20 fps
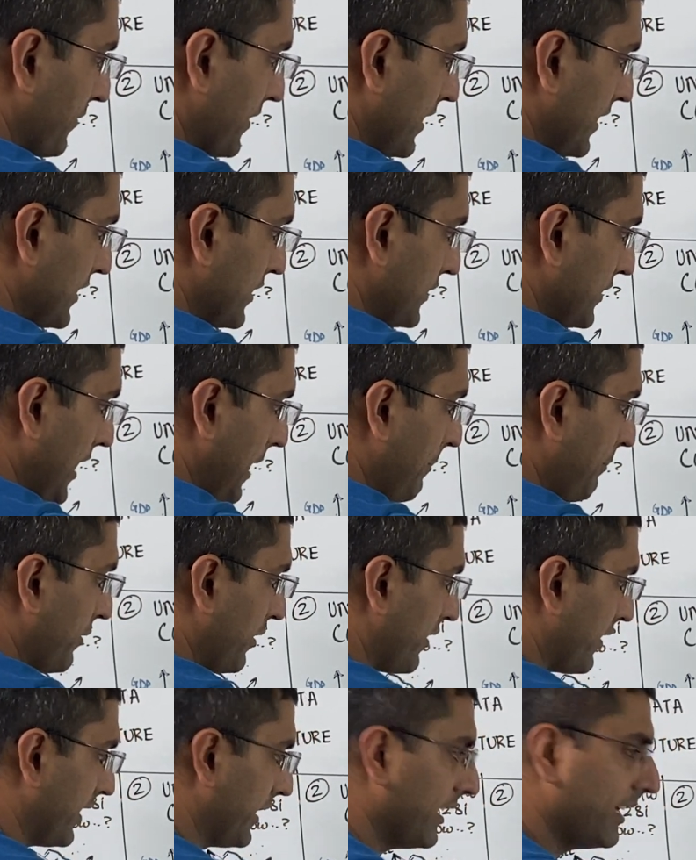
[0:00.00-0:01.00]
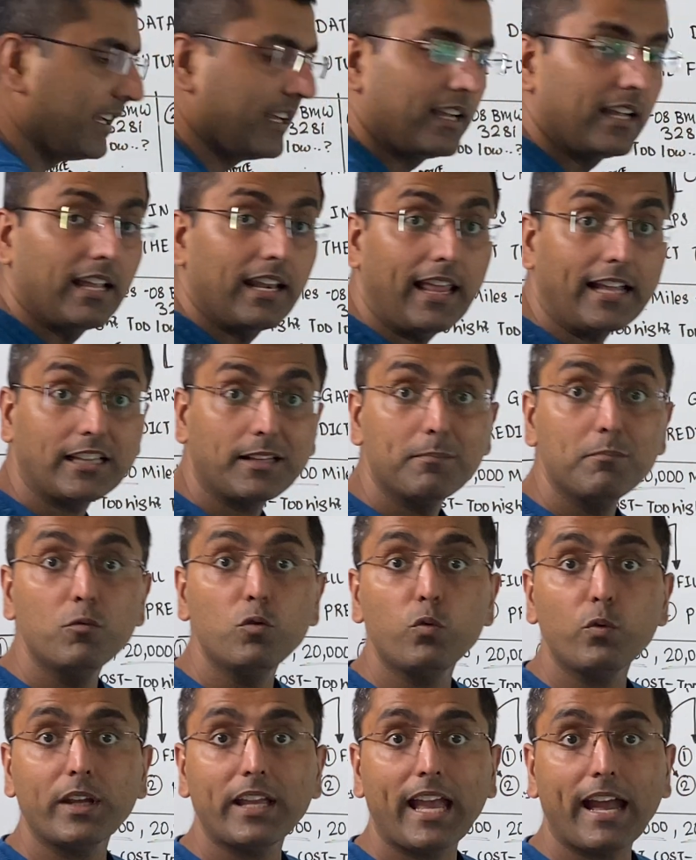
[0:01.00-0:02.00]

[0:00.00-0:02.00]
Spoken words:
is temporary. Like the moving